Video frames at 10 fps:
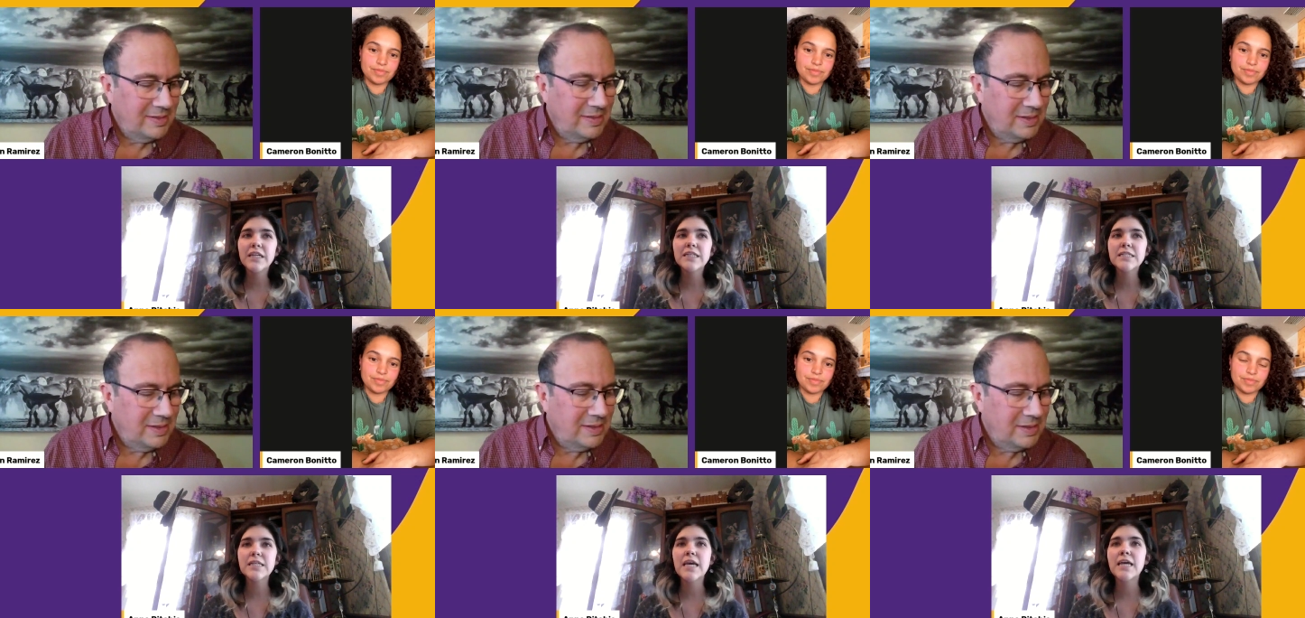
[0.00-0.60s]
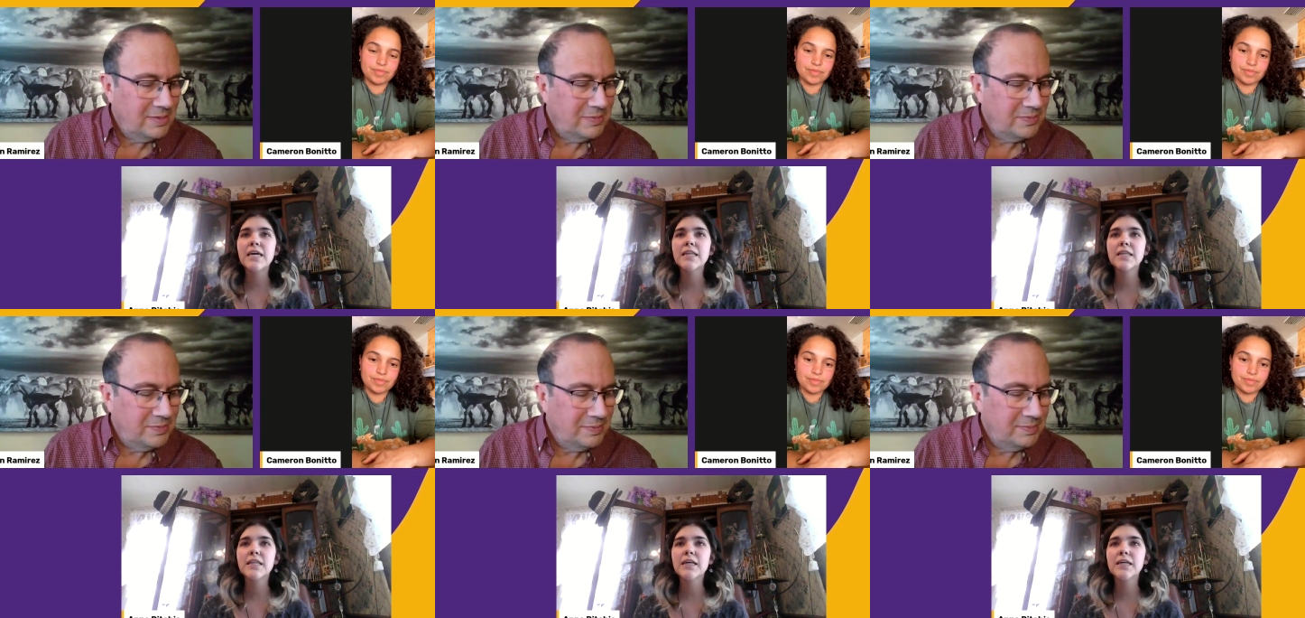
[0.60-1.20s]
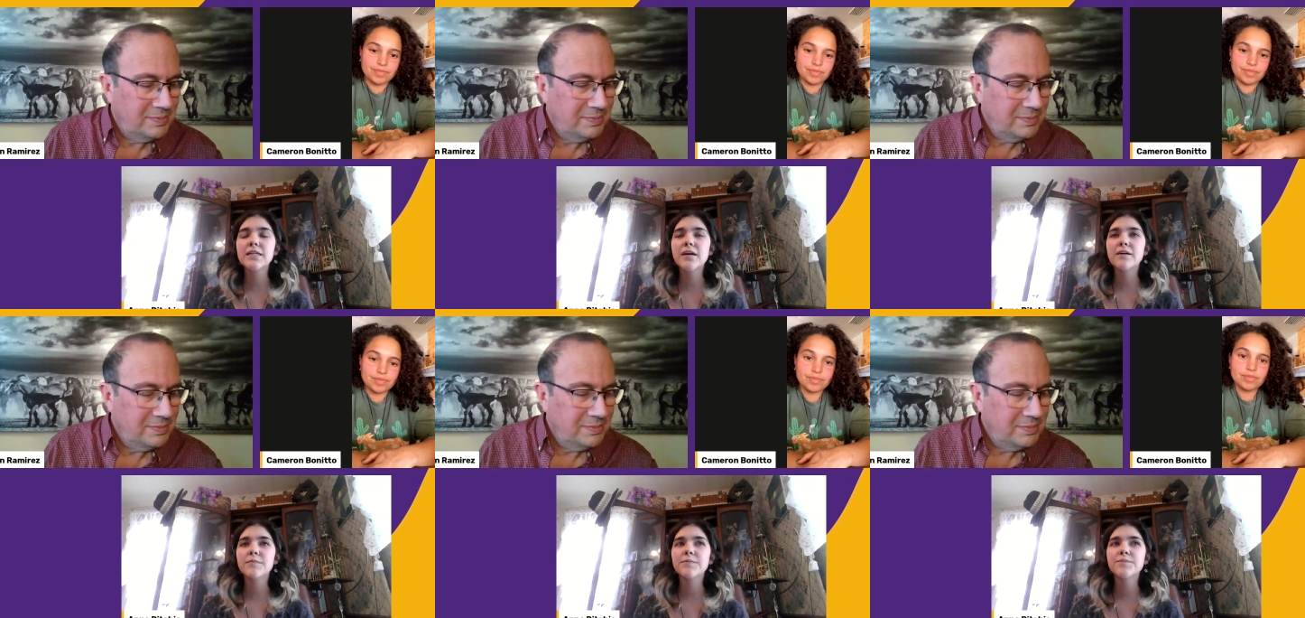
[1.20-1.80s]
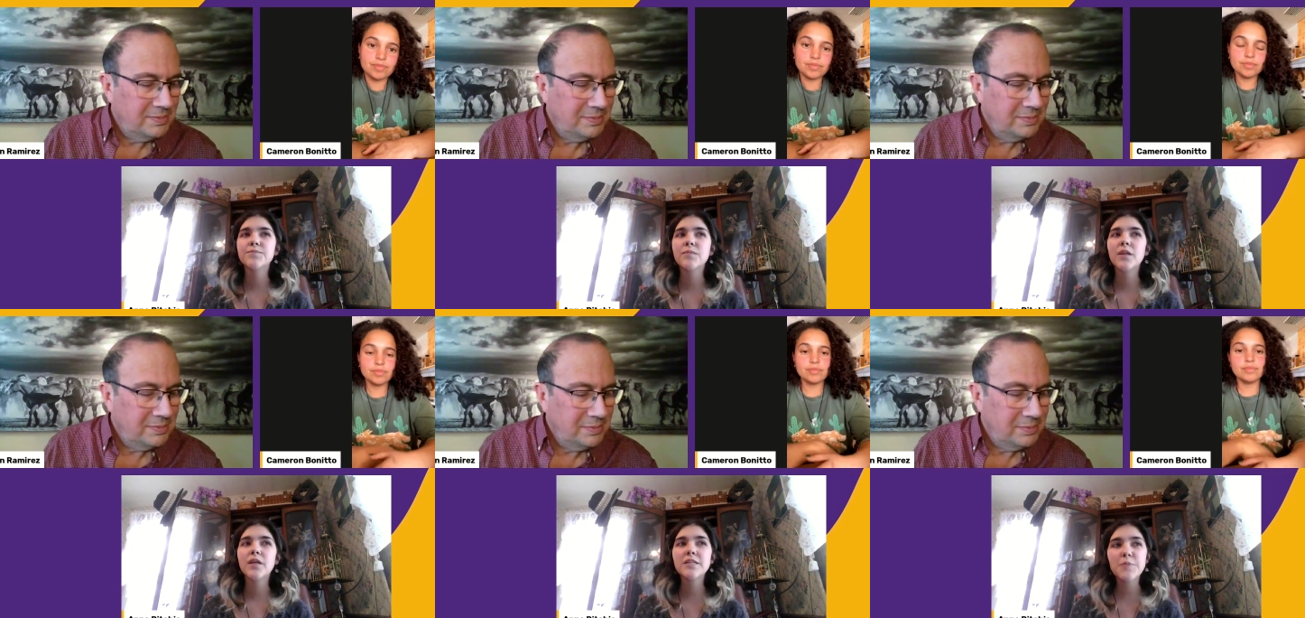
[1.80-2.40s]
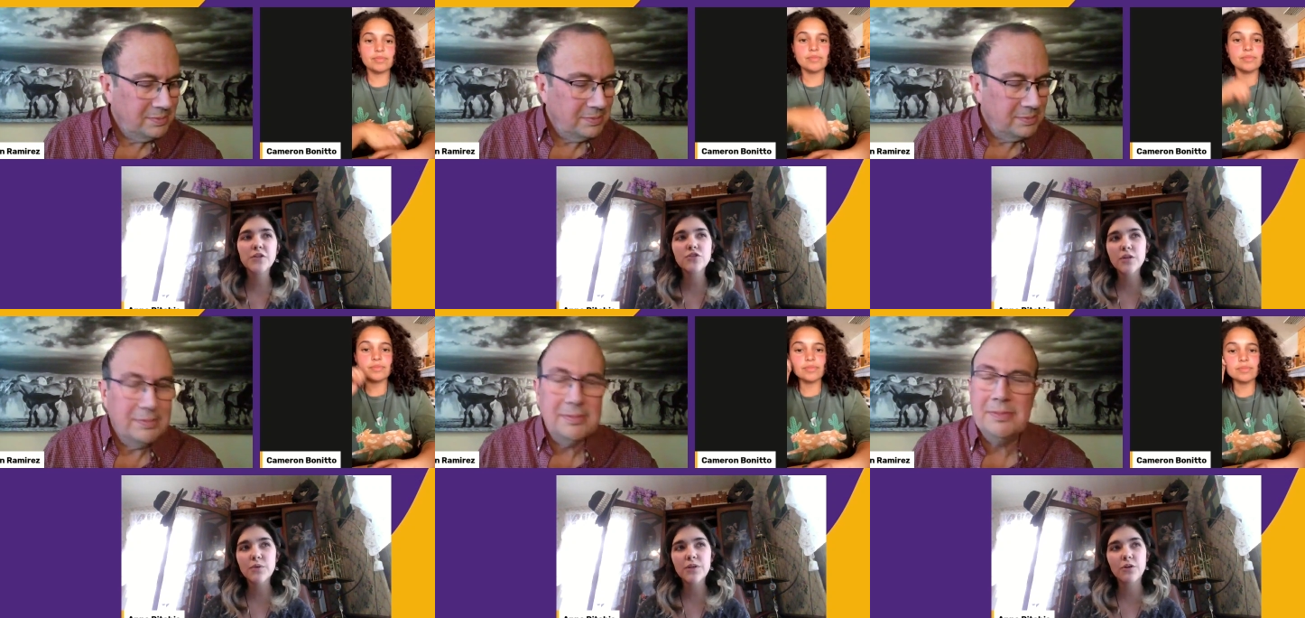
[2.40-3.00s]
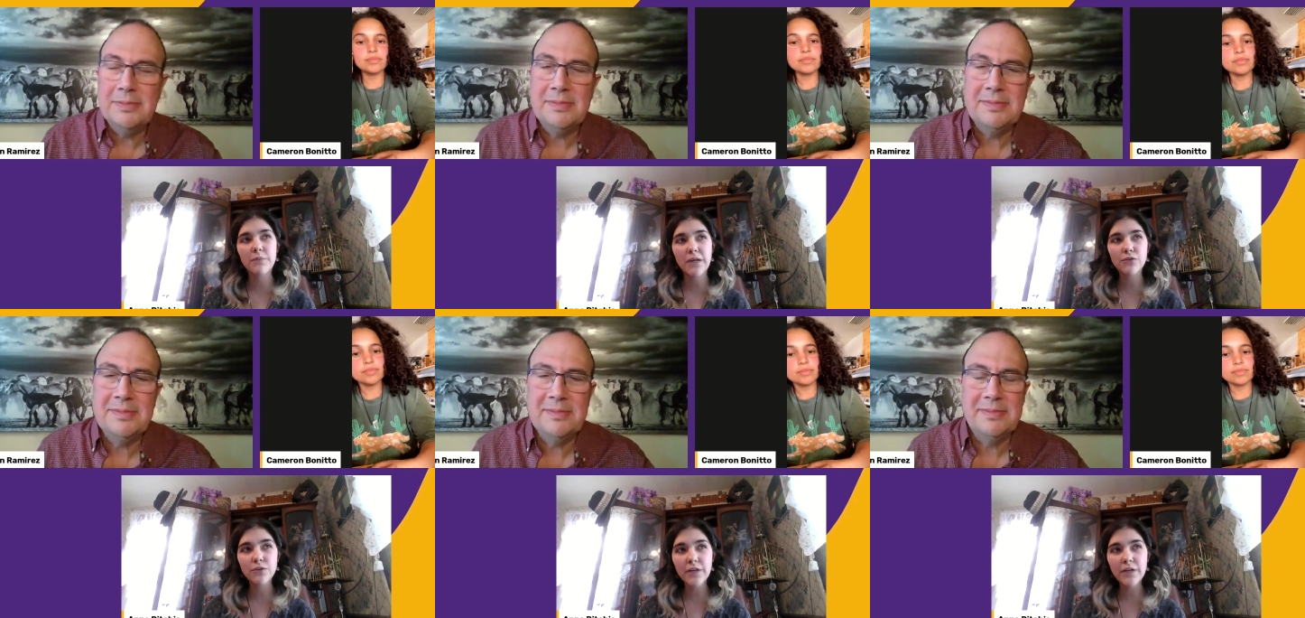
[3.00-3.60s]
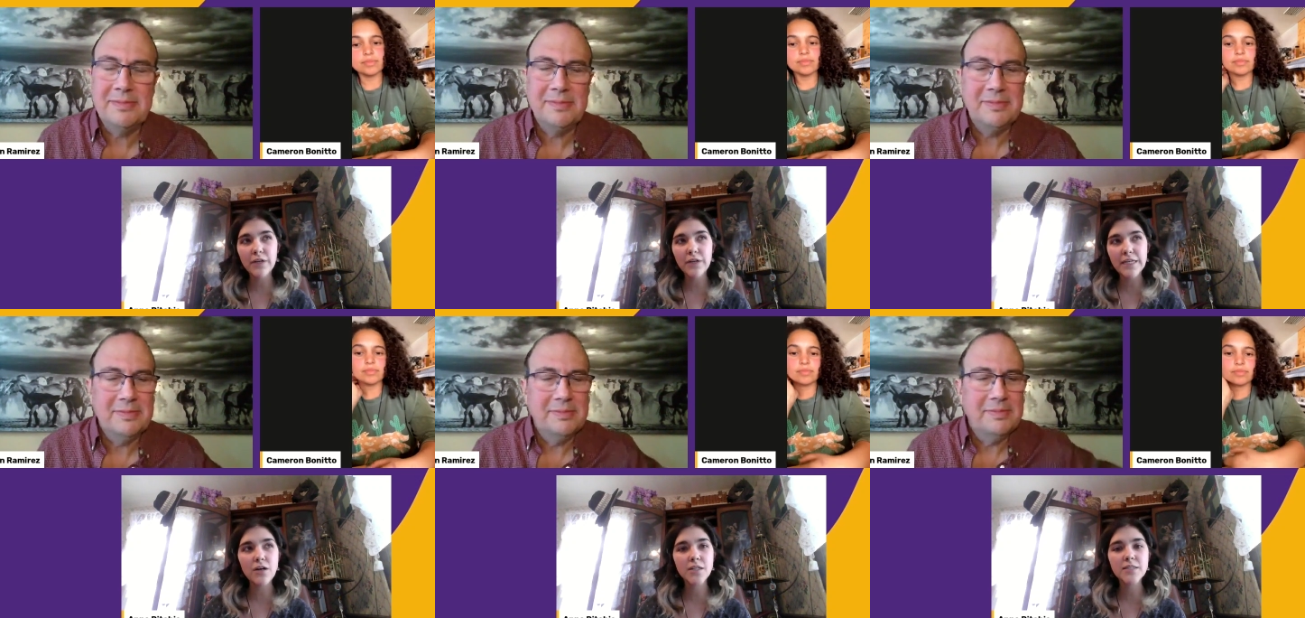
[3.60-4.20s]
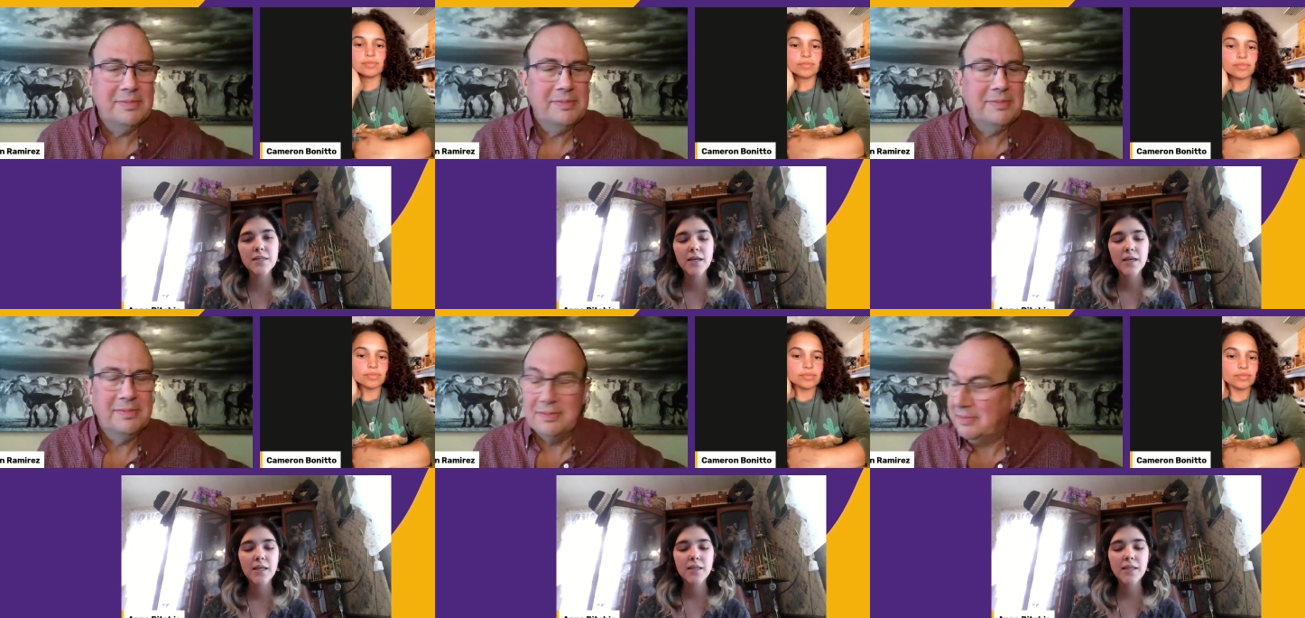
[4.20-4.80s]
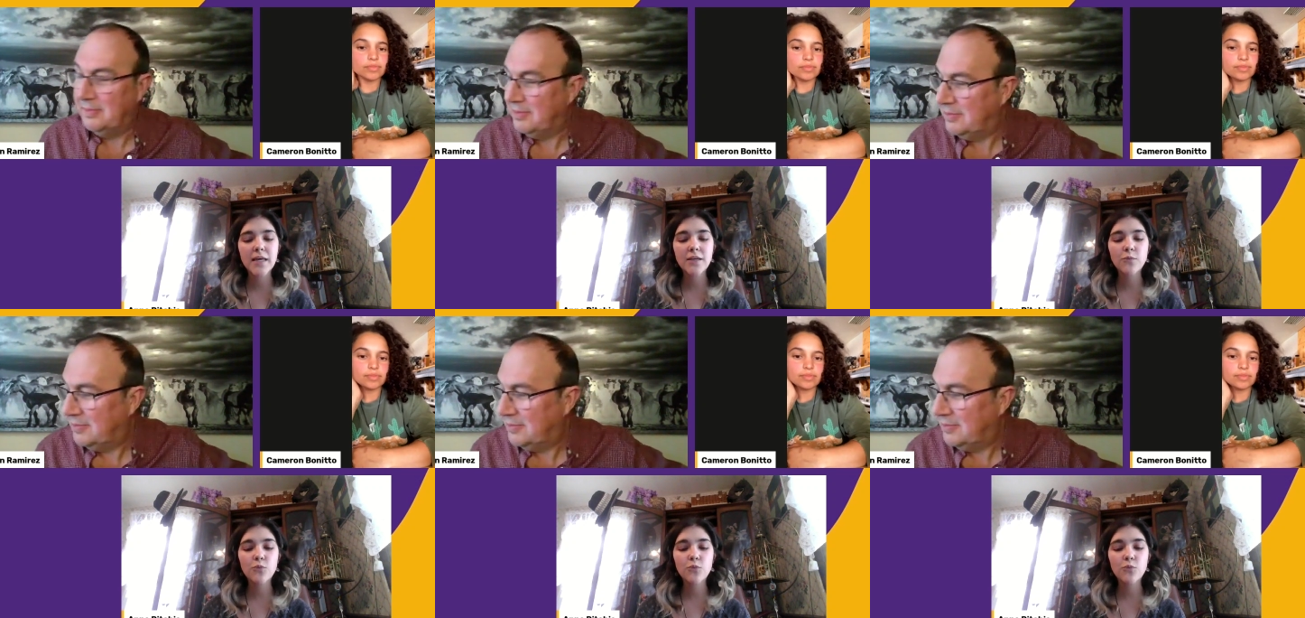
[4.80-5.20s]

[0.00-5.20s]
Speaker 1: would also like to say that, um, especially with our medical case dogs,